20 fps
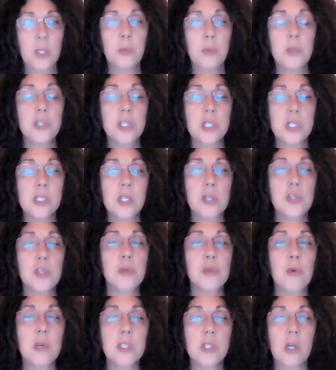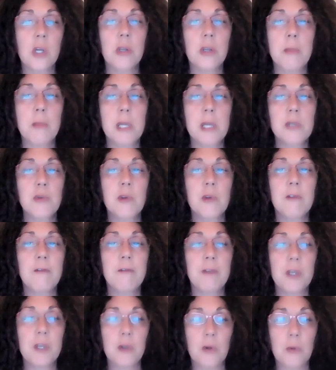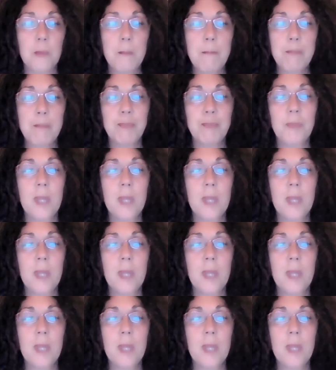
which is a short documentary film